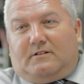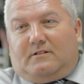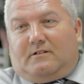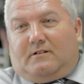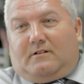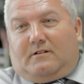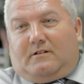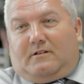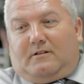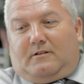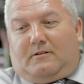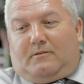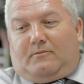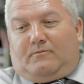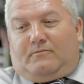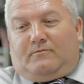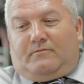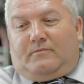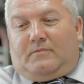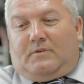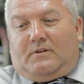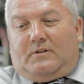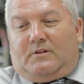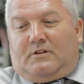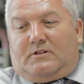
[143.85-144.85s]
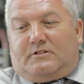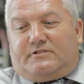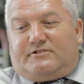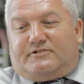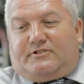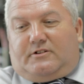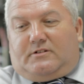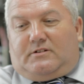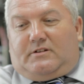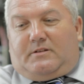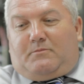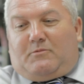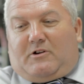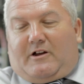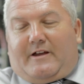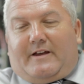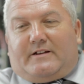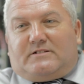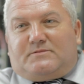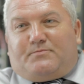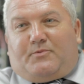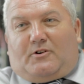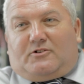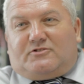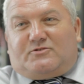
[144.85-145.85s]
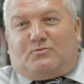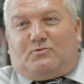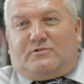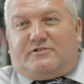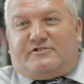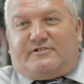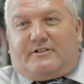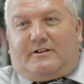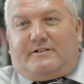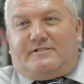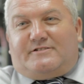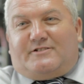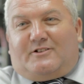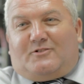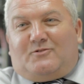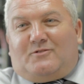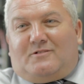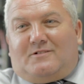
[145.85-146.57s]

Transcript: Certainly my ex-boss would say so.